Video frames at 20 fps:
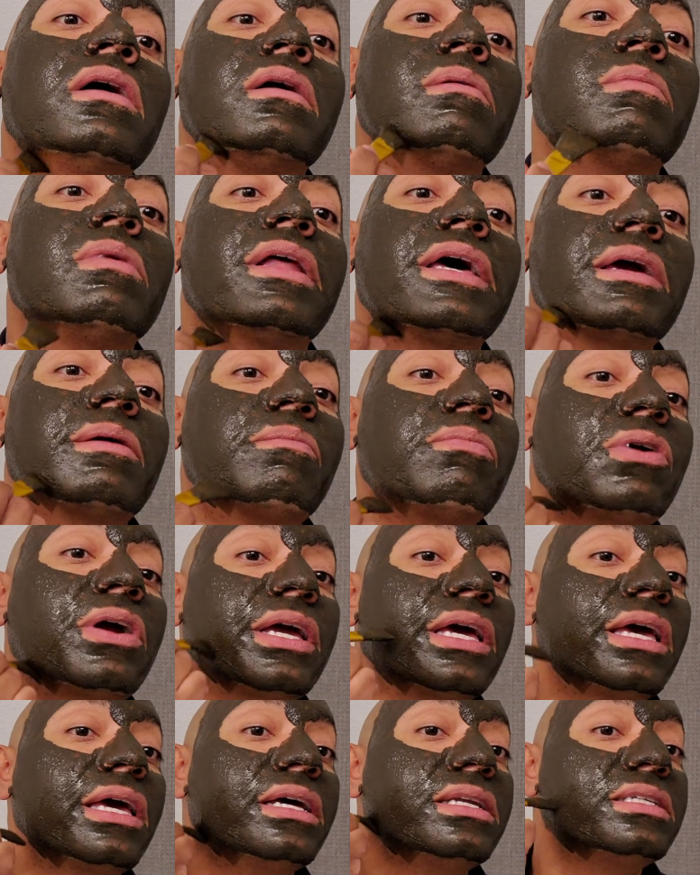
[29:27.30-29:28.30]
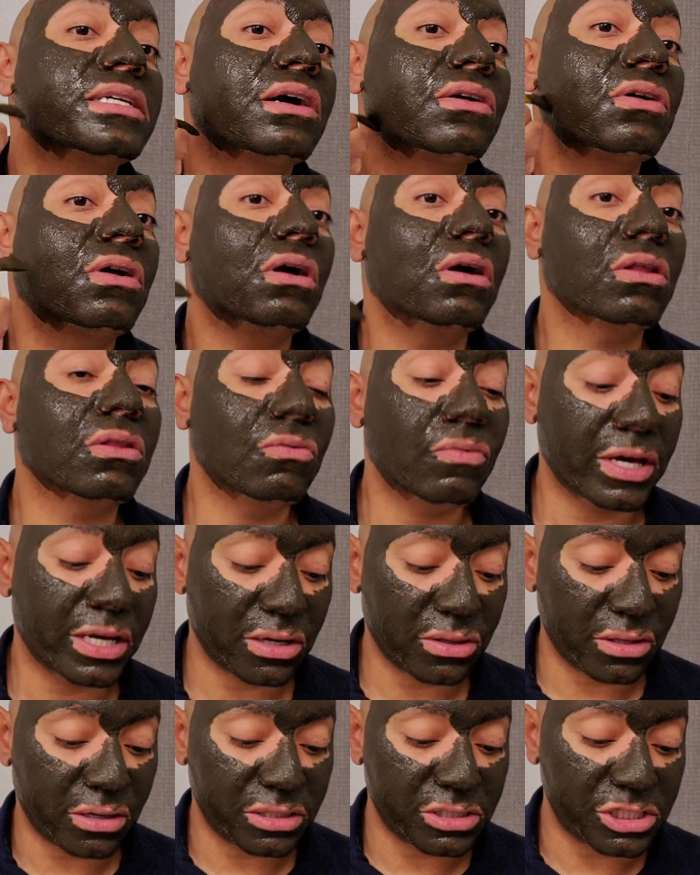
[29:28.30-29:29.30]
like bringing it down all the way to
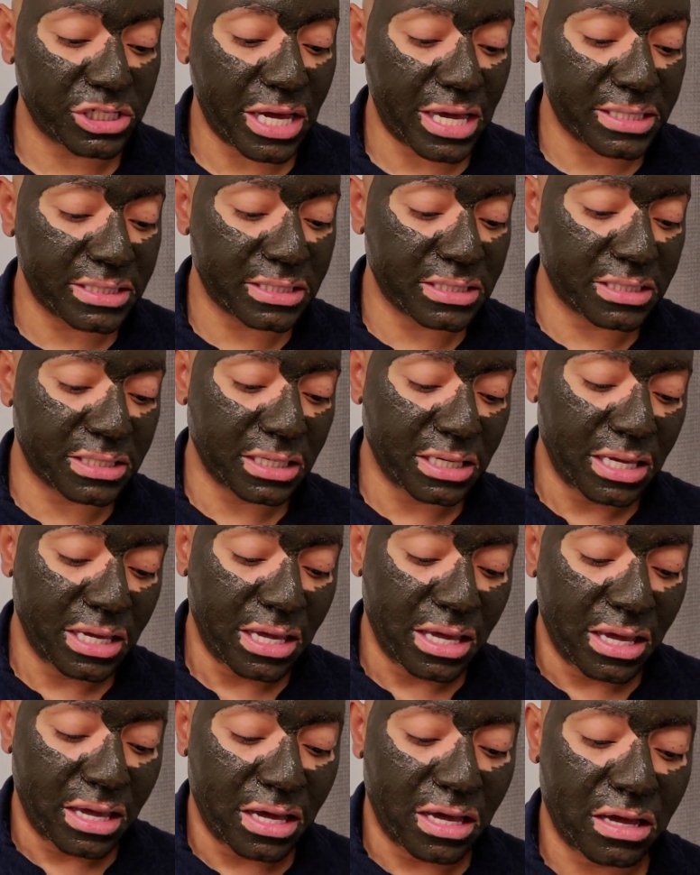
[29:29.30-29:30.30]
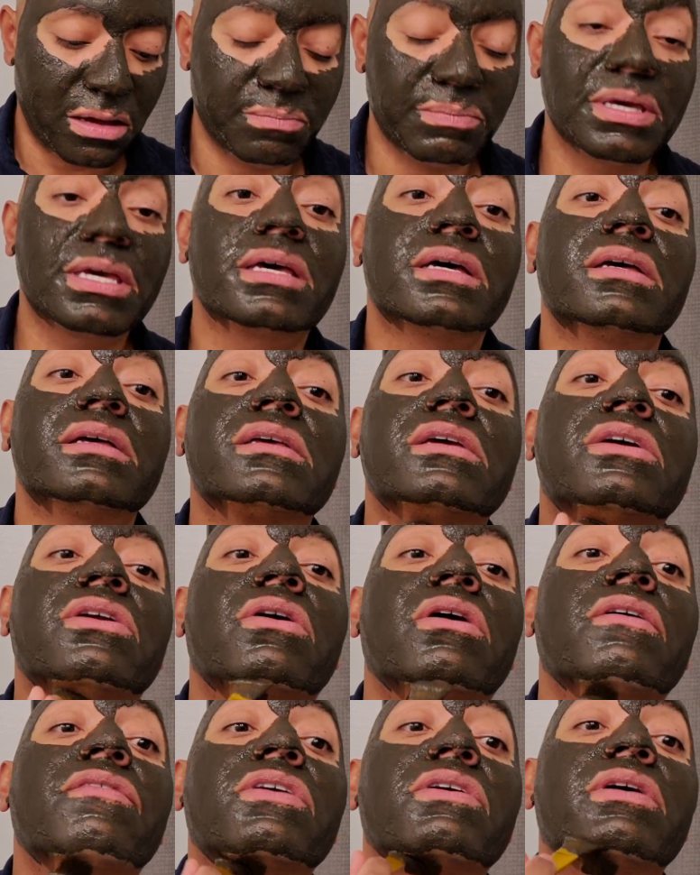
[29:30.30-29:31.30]
their chest because, you know,
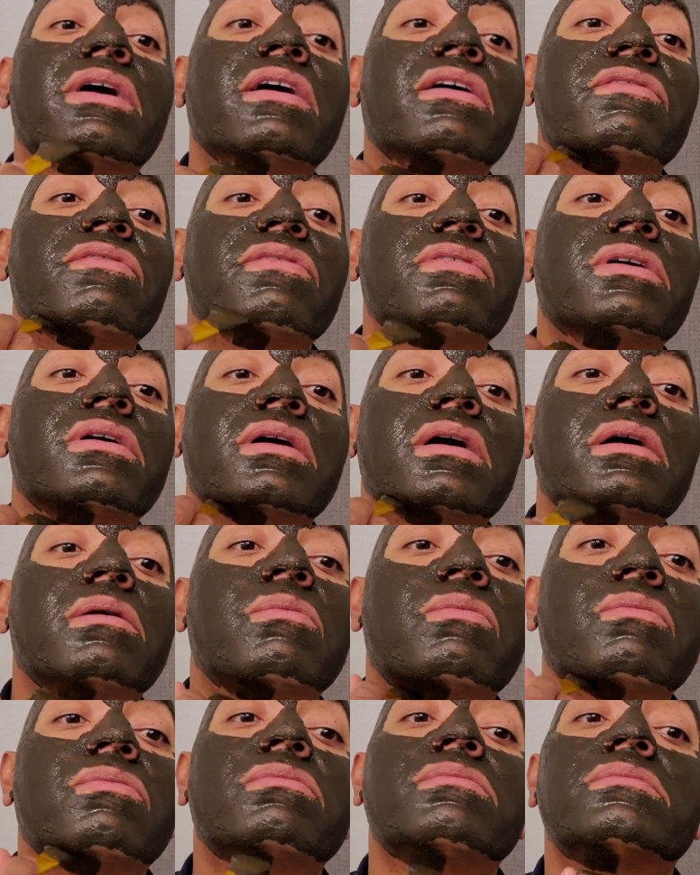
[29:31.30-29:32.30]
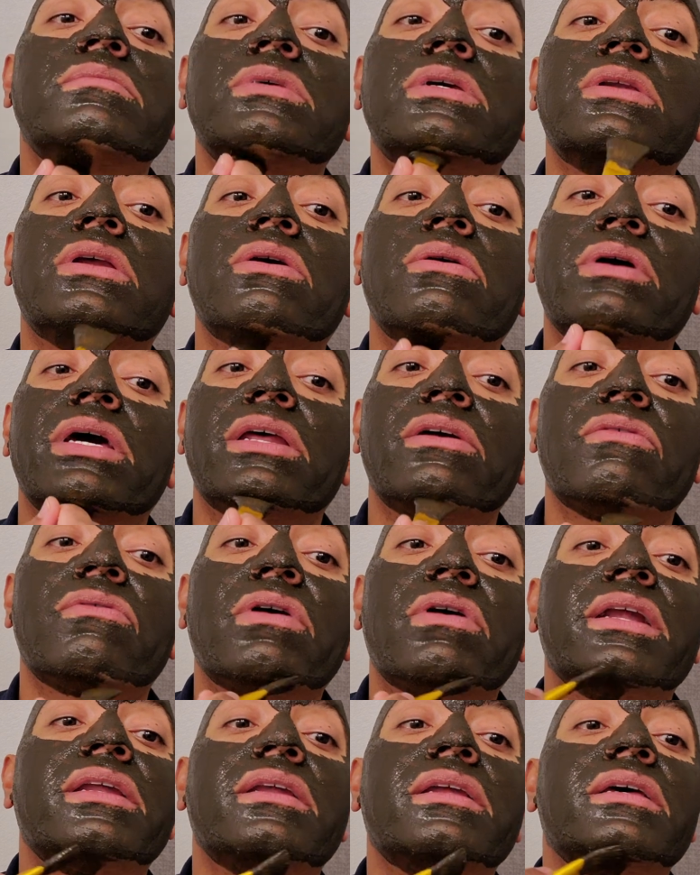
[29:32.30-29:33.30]
if you have, you know, any
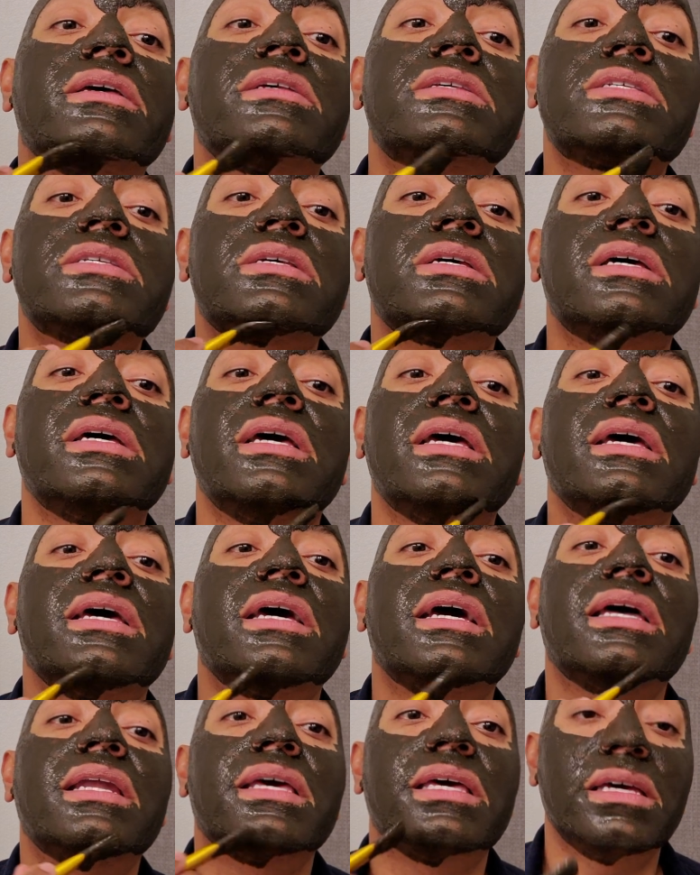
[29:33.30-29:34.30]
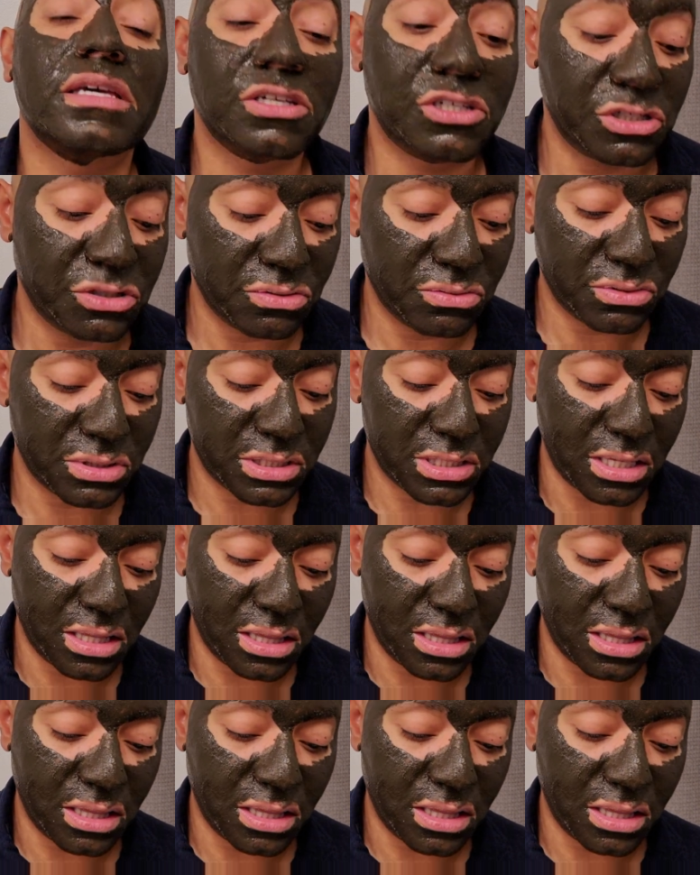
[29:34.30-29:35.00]
redness, any issues